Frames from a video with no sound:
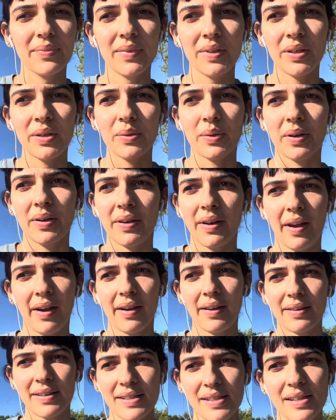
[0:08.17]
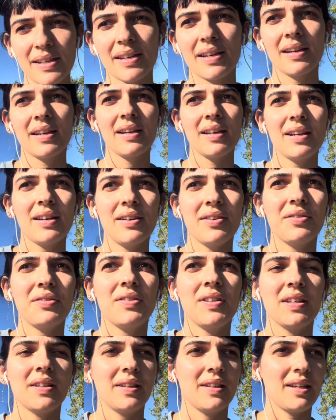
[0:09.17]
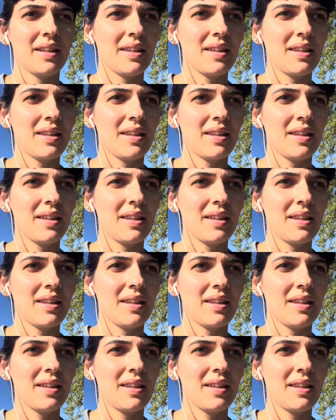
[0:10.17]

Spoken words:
You are not feeling